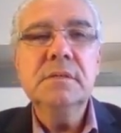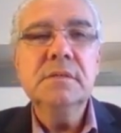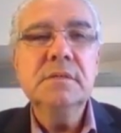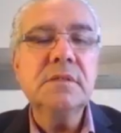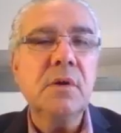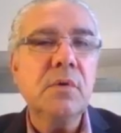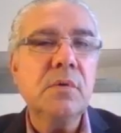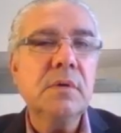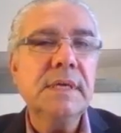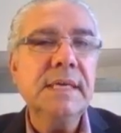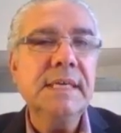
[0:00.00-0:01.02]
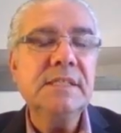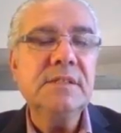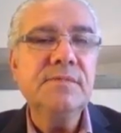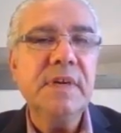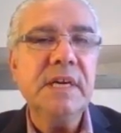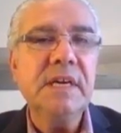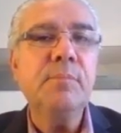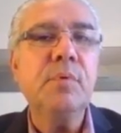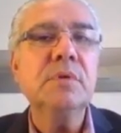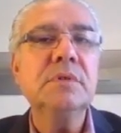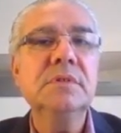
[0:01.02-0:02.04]
So it's very
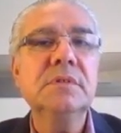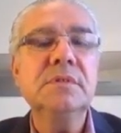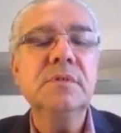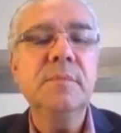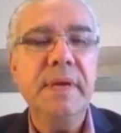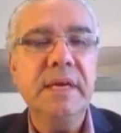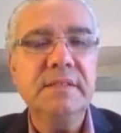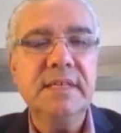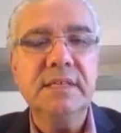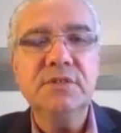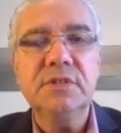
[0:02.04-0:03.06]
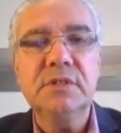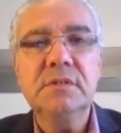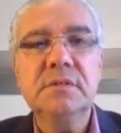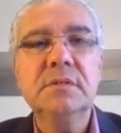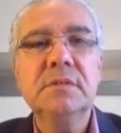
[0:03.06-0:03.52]
important to pay attention